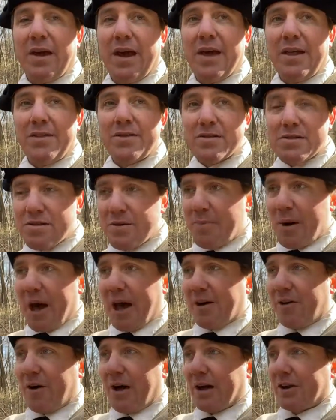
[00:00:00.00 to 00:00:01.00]
and the
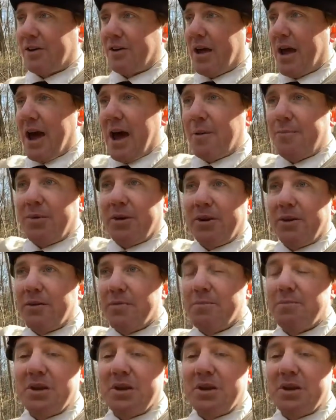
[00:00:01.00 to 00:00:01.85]
battle actually happened